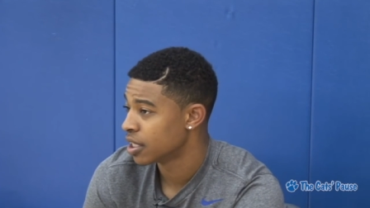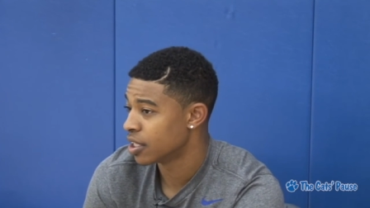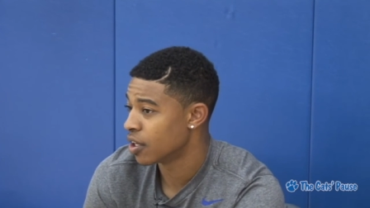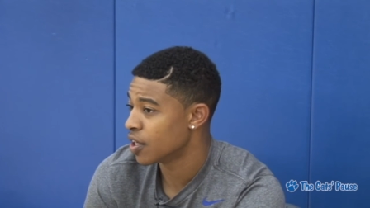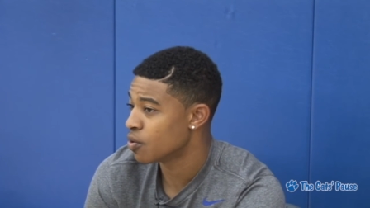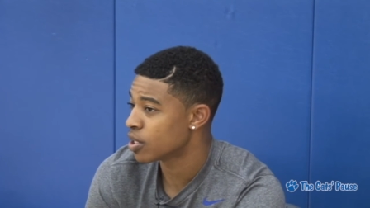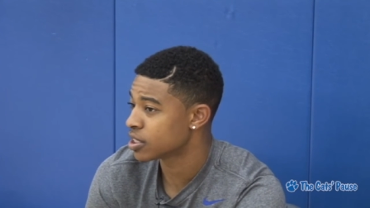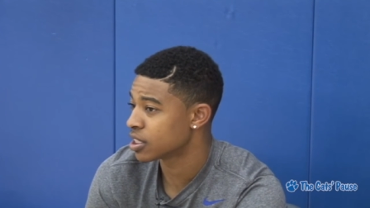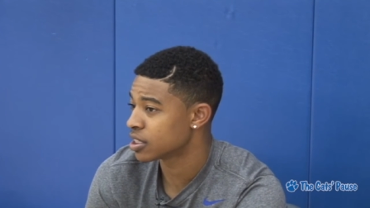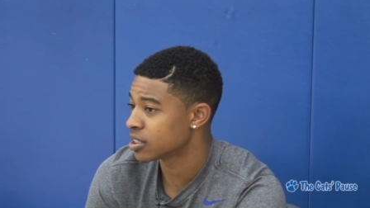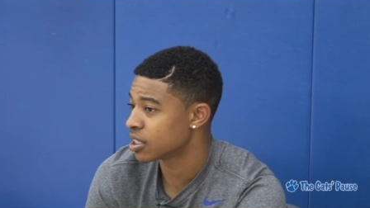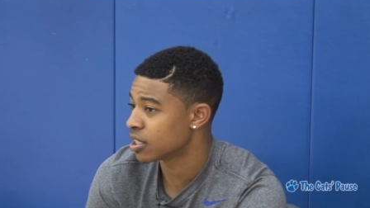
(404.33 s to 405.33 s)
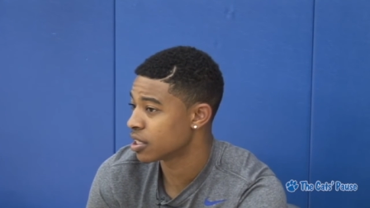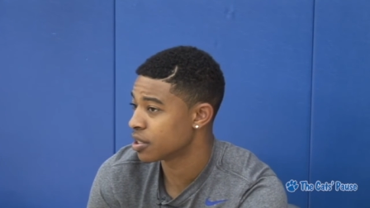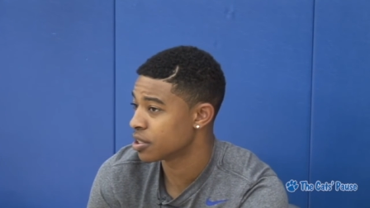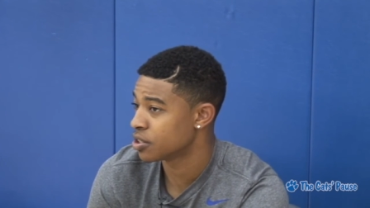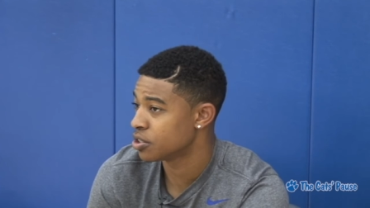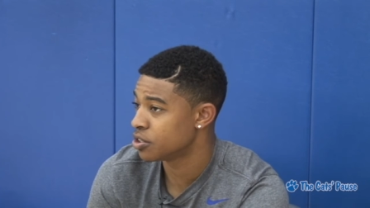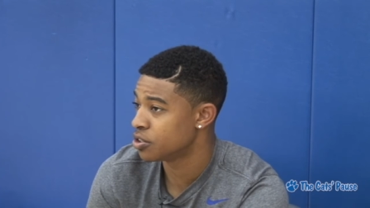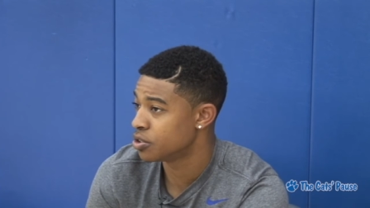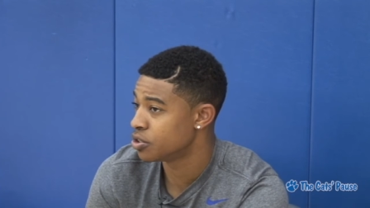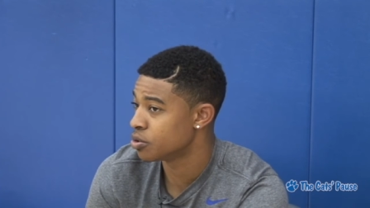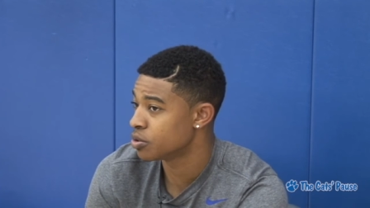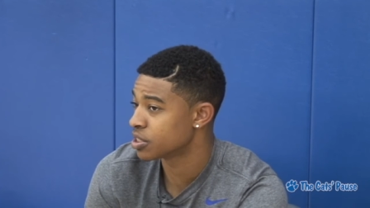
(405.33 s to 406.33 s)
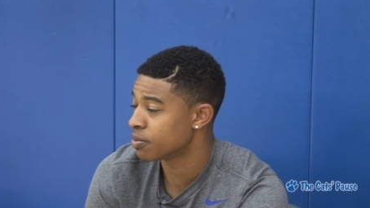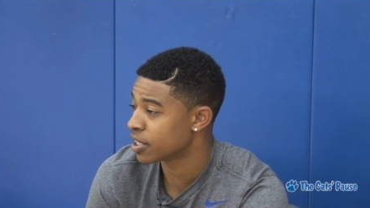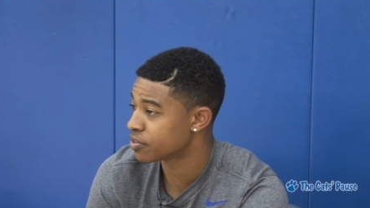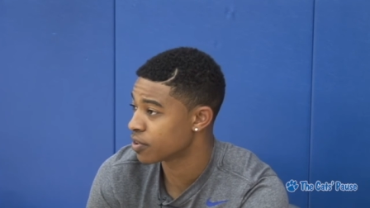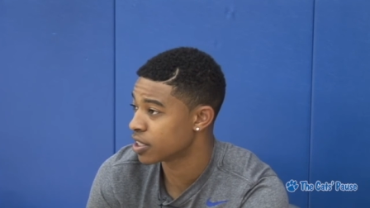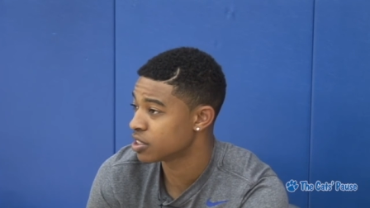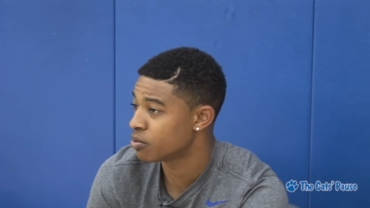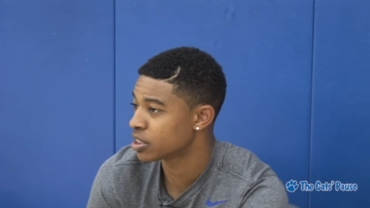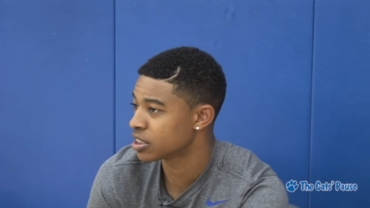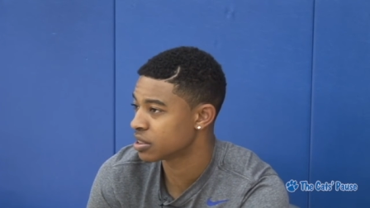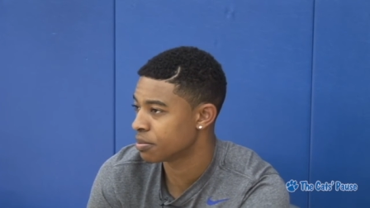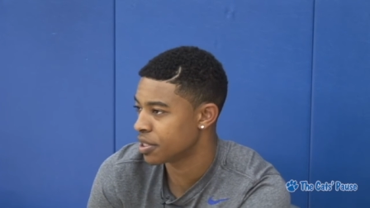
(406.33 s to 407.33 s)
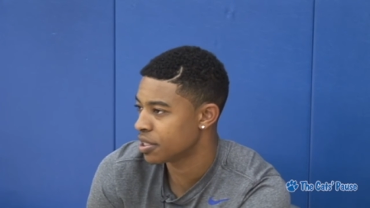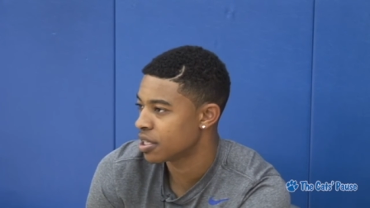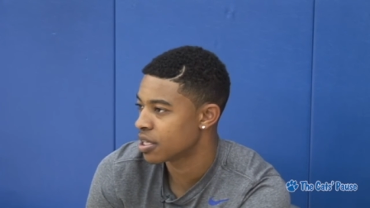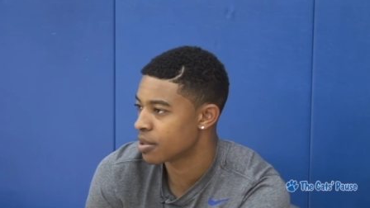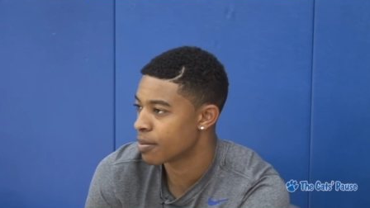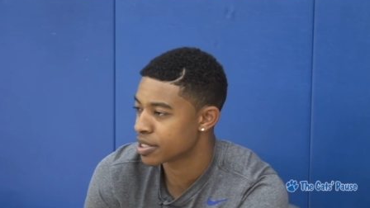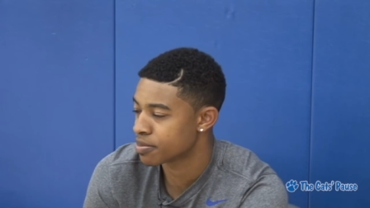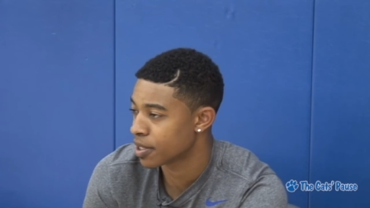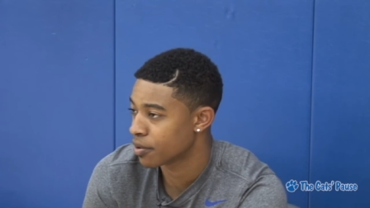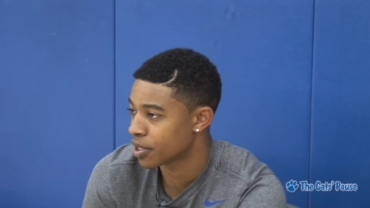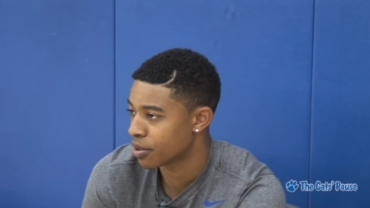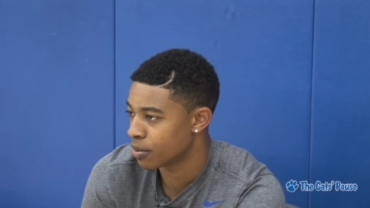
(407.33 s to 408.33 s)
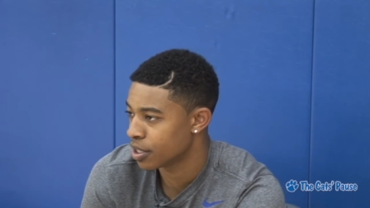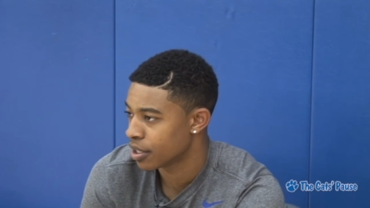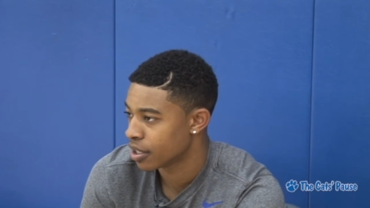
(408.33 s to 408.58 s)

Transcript: You know, he wants us to do what's best for us. He wants us to be the best player we can be.